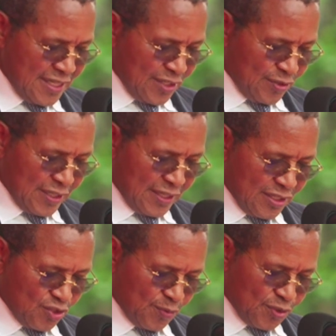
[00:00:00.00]
to take
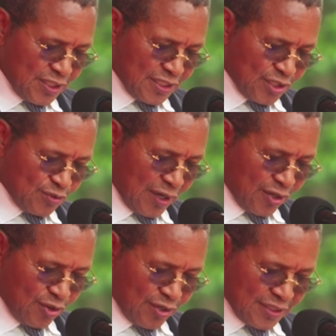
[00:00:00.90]
this opportunity to
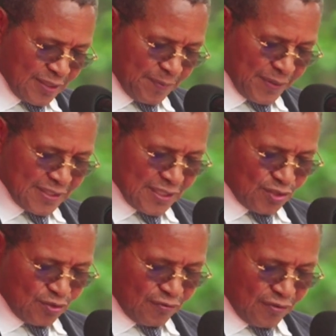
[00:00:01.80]
acknowledge the presence
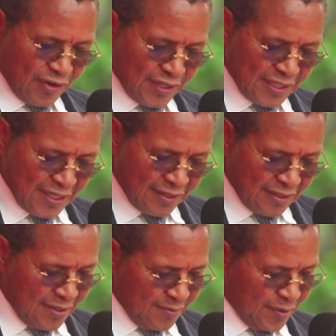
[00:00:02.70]
of our dear
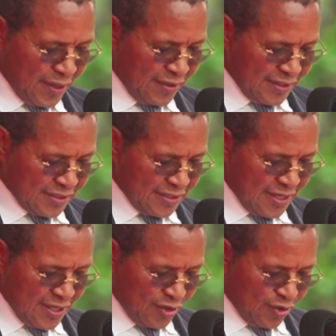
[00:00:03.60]
brothers,
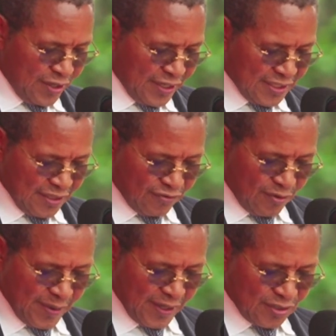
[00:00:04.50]
colleagues, and
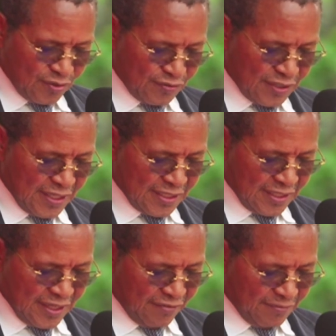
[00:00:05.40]
former heads of state and
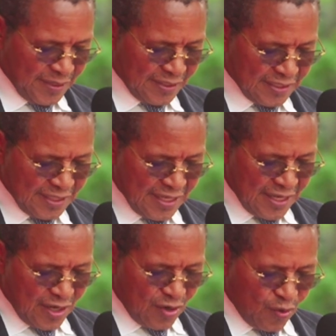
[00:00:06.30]
government
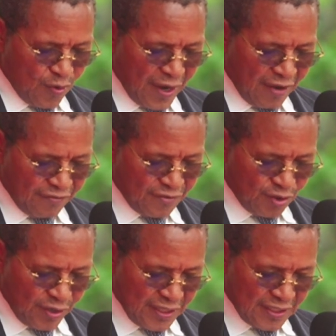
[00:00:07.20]
who have
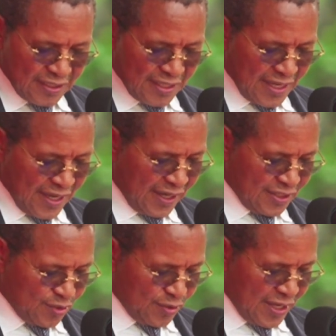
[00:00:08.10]
joined us
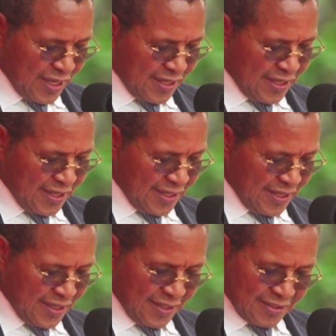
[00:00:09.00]
today,
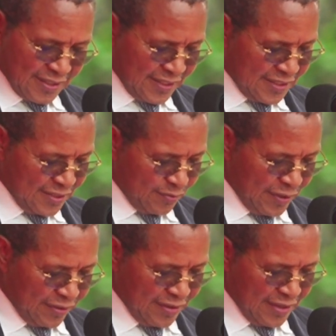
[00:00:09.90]
starting with